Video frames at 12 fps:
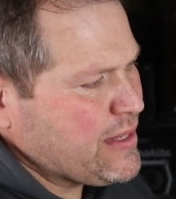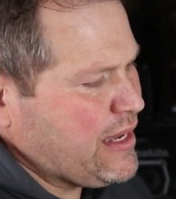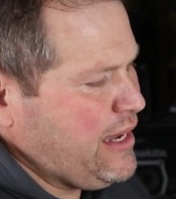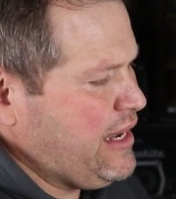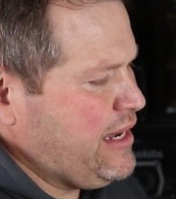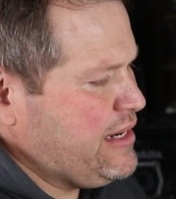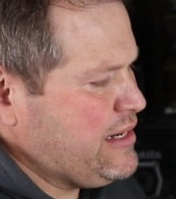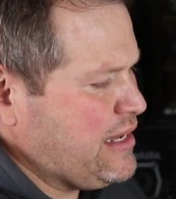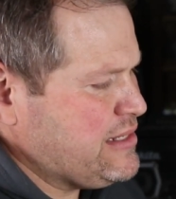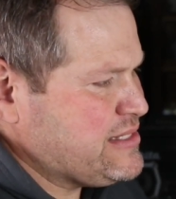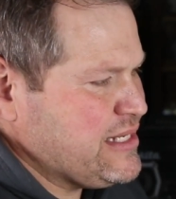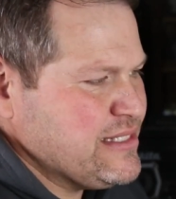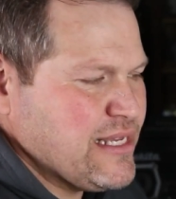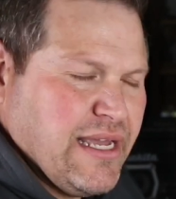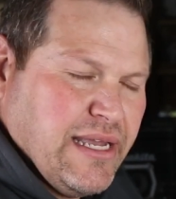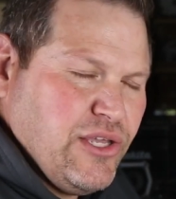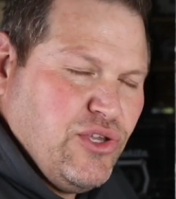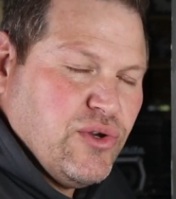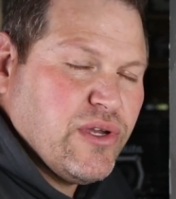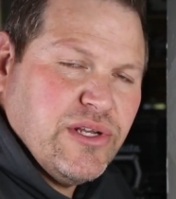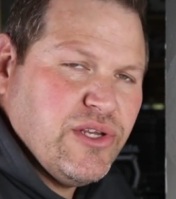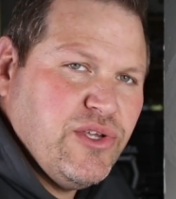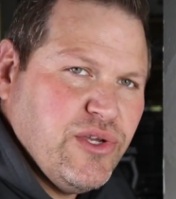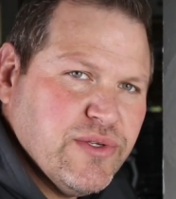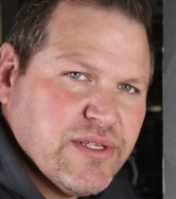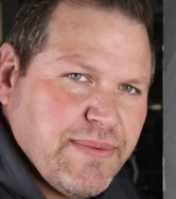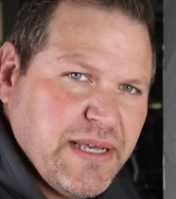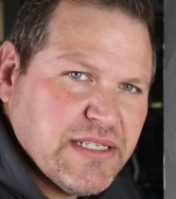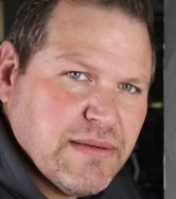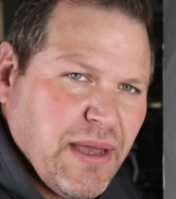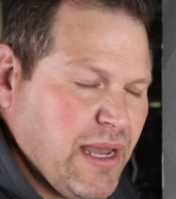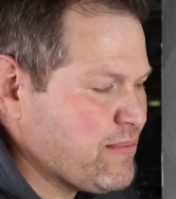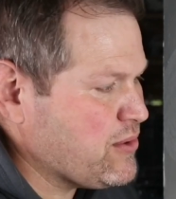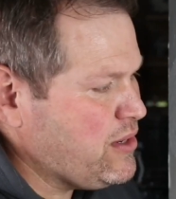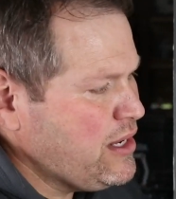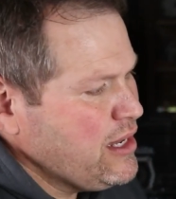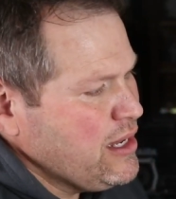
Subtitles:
And since you could use a piece of paper,